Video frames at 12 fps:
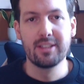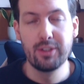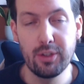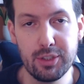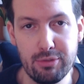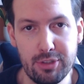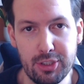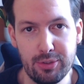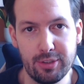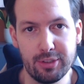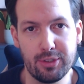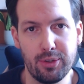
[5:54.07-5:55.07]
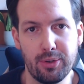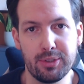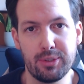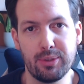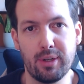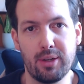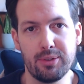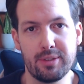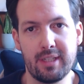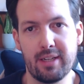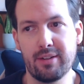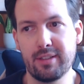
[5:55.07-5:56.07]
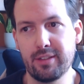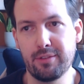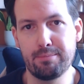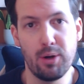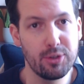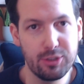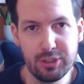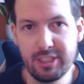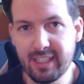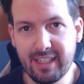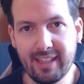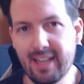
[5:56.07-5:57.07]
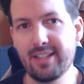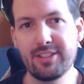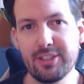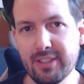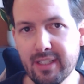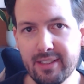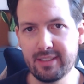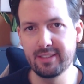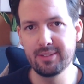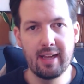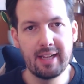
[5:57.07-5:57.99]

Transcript: not to reduce the score to a whole series of box ticking exercises.